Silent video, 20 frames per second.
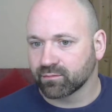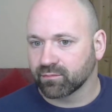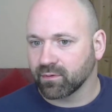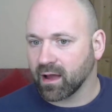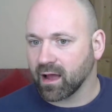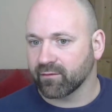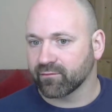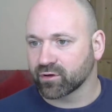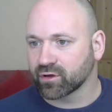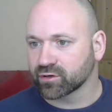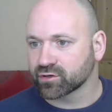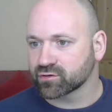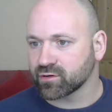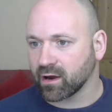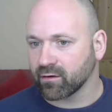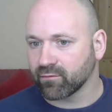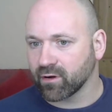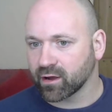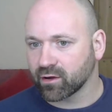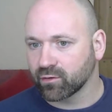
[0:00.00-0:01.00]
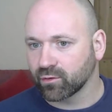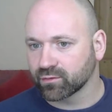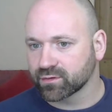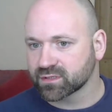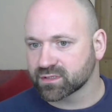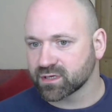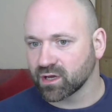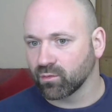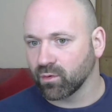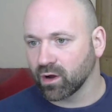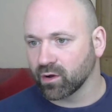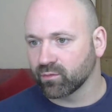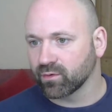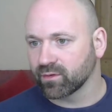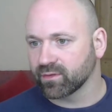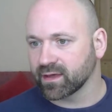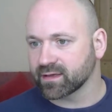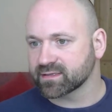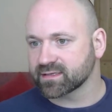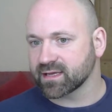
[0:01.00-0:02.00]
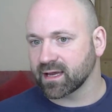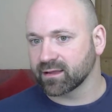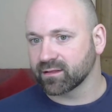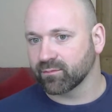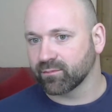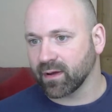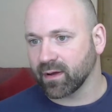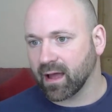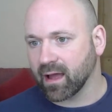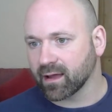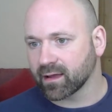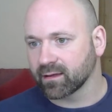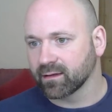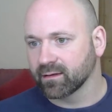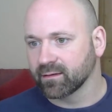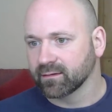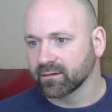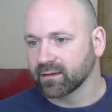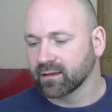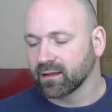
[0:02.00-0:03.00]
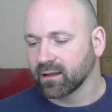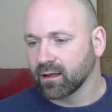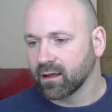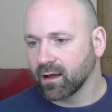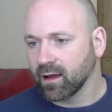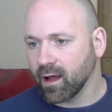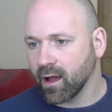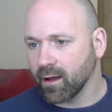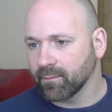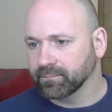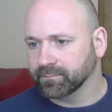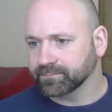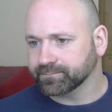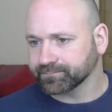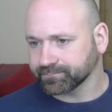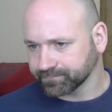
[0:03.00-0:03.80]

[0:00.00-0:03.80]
have a good track record, so why wouldn't they take them back? And